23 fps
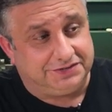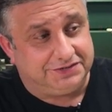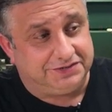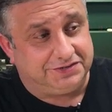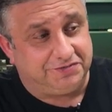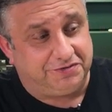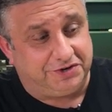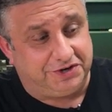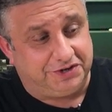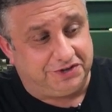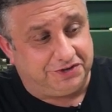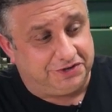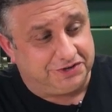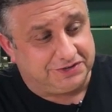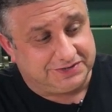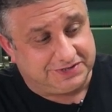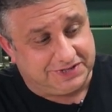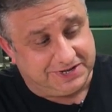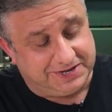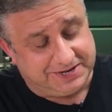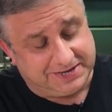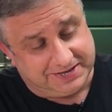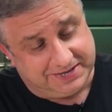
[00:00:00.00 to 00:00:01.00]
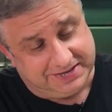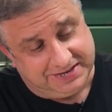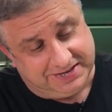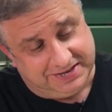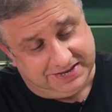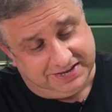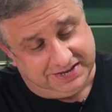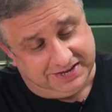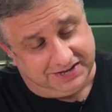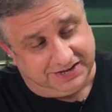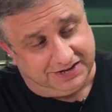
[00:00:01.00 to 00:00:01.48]
this is what it looks like.
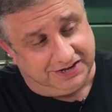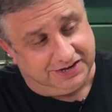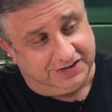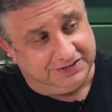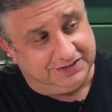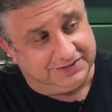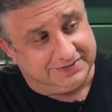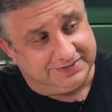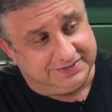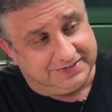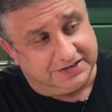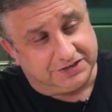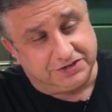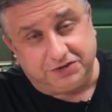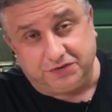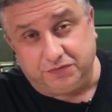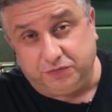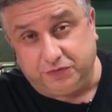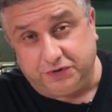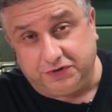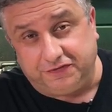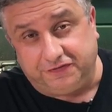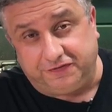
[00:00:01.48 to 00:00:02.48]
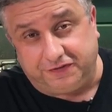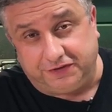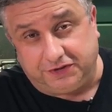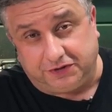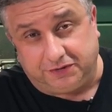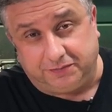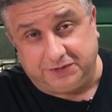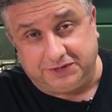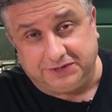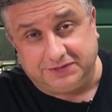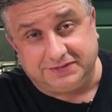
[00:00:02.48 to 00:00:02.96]
Uh, this is actually wood
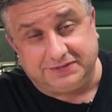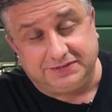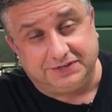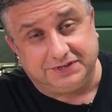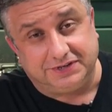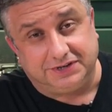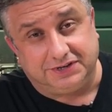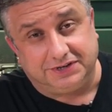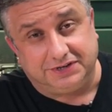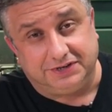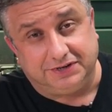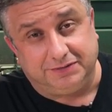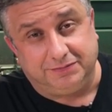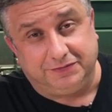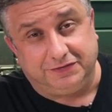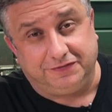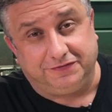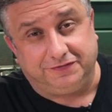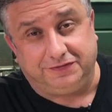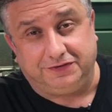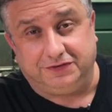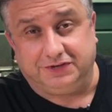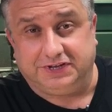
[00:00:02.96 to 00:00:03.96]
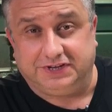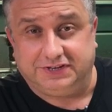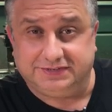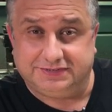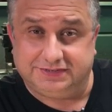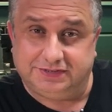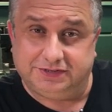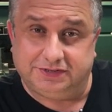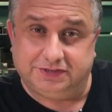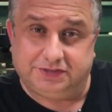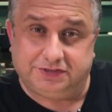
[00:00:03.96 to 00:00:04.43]
filament. Um, if you
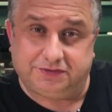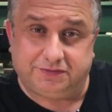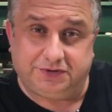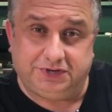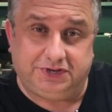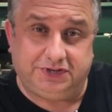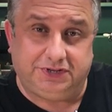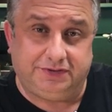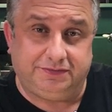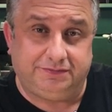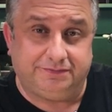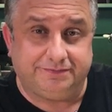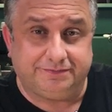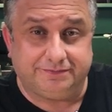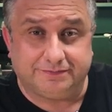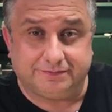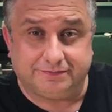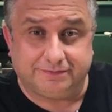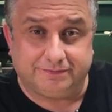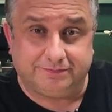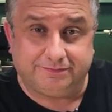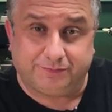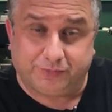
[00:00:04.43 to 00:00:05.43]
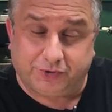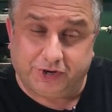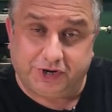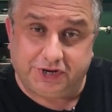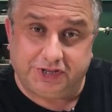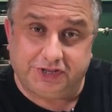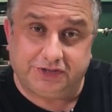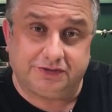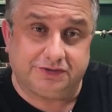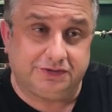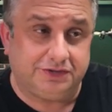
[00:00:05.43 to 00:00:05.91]
guys in the 3D
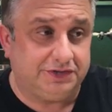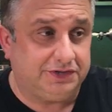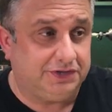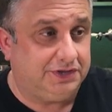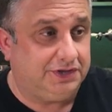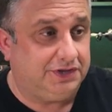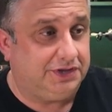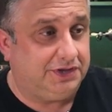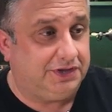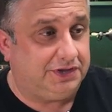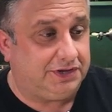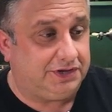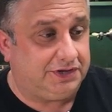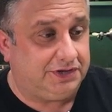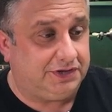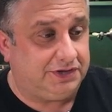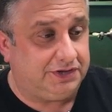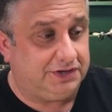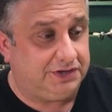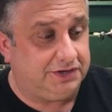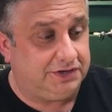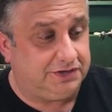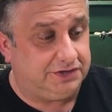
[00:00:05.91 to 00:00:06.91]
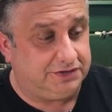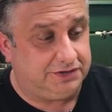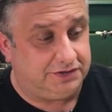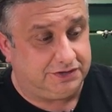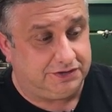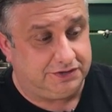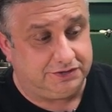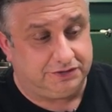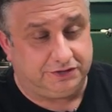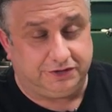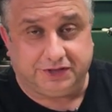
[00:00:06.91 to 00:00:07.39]
printing uh,
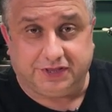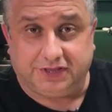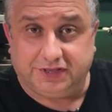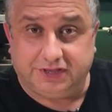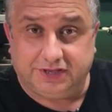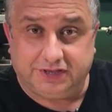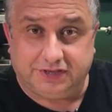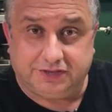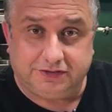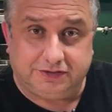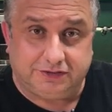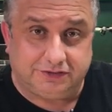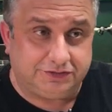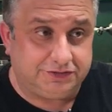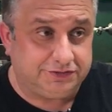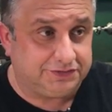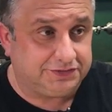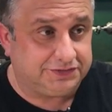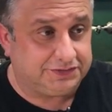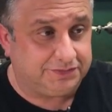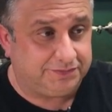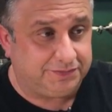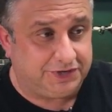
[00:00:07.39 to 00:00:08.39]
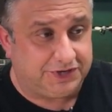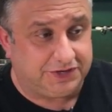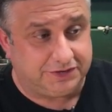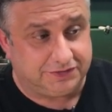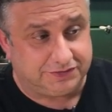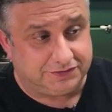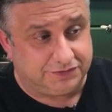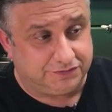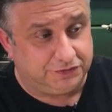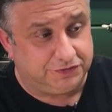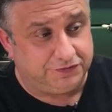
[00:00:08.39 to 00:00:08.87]
are looking at, you know, doing some
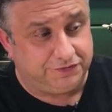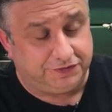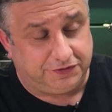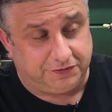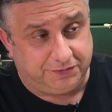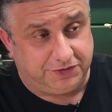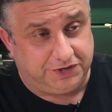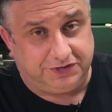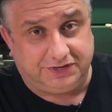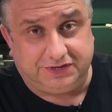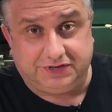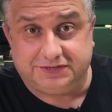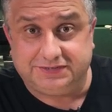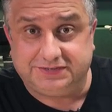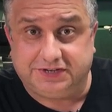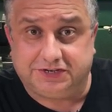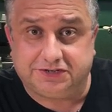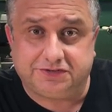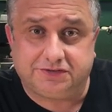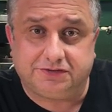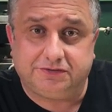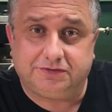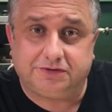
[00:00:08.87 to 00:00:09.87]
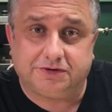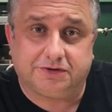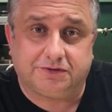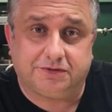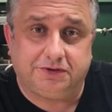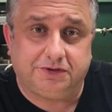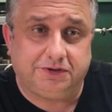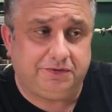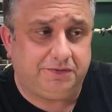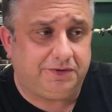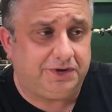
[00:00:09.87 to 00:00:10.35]
models in wood filament, it does actually
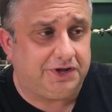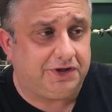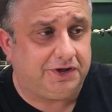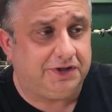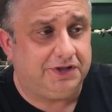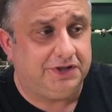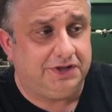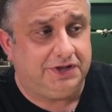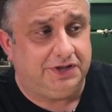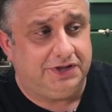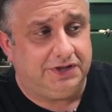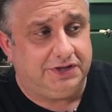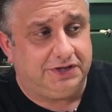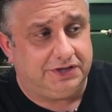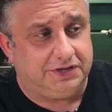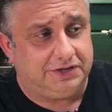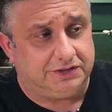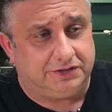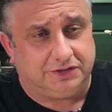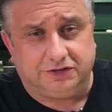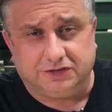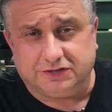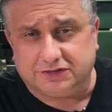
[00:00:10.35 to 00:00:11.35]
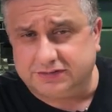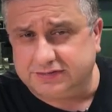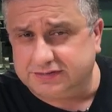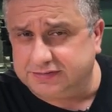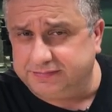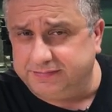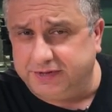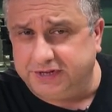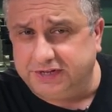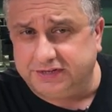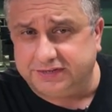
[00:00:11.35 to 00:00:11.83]
work really well. It looks,
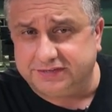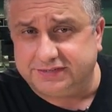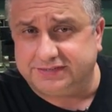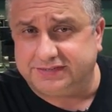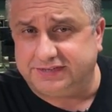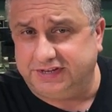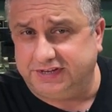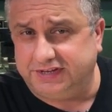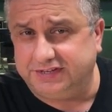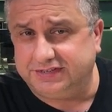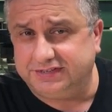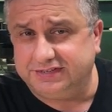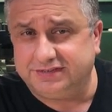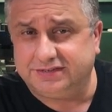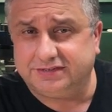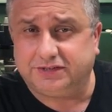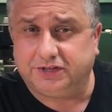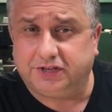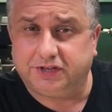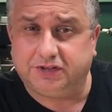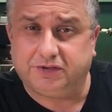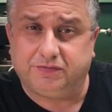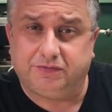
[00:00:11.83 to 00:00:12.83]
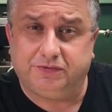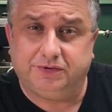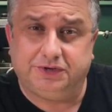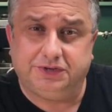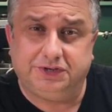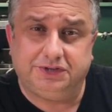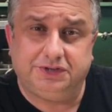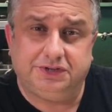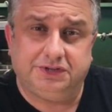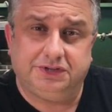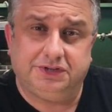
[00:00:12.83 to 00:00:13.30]
smells, sands like
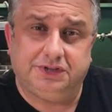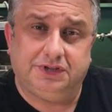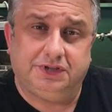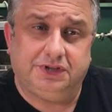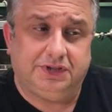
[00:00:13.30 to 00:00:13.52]
wood.